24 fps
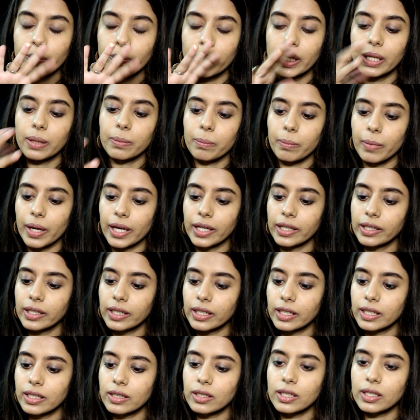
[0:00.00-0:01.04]
pigment
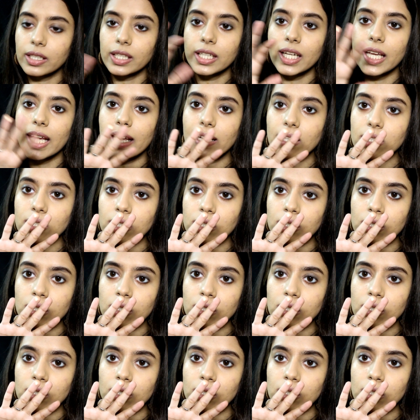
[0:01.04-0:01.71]
it takes?